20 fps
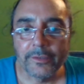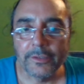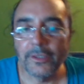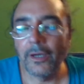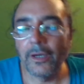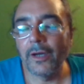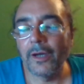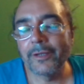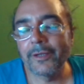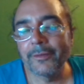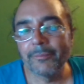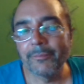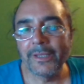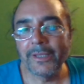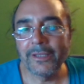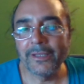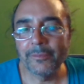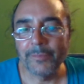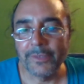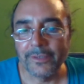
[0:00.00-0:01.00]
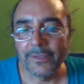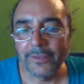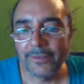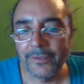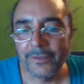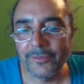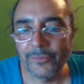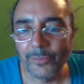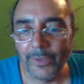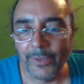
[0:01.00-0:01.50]
God made me
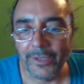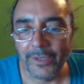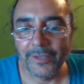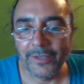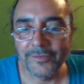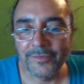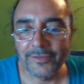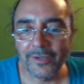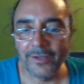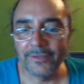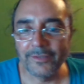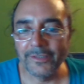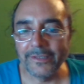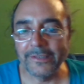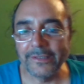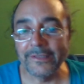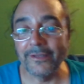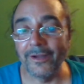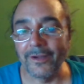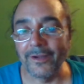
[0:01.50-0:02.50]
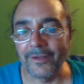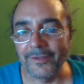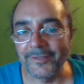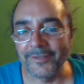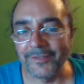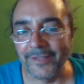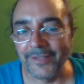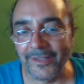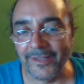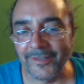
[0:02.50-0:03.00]
this way, as Lady Gaga
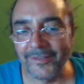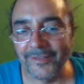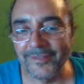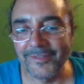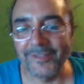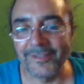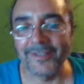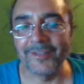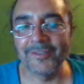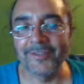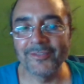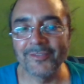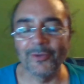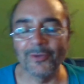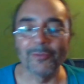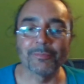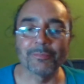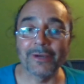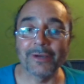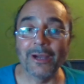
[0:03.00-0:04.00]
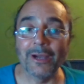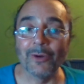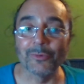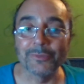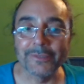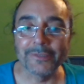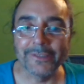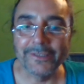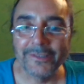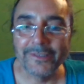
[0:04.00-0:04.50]
sings so
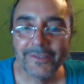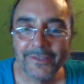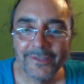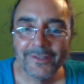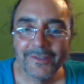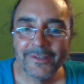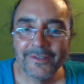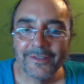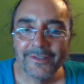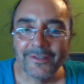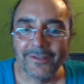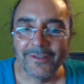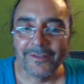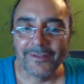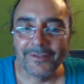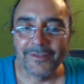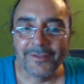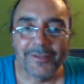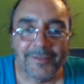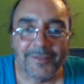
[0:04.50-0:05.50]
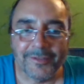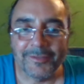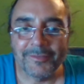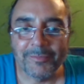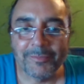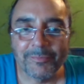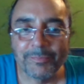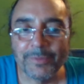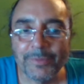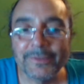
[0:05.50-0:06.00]
proudly,
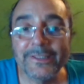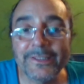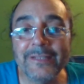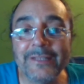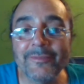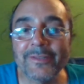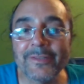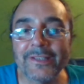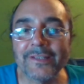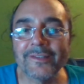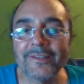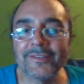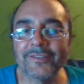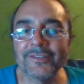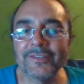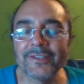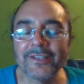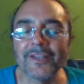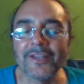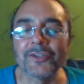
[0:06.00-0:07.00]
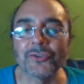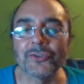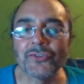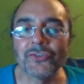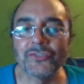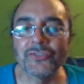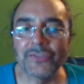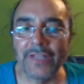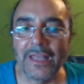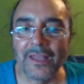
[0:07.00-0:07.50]
believing she
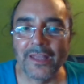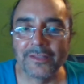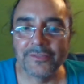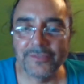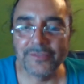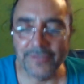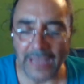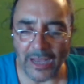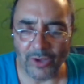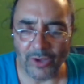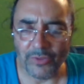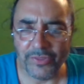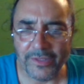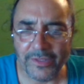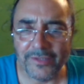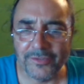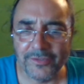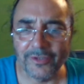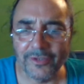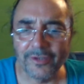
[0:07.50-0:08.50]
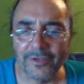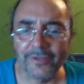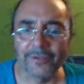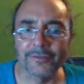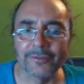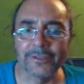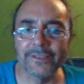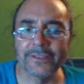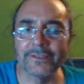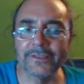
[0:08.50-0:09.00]
understands how things are,
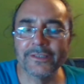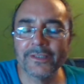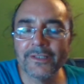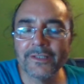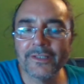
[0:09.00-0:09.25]
right?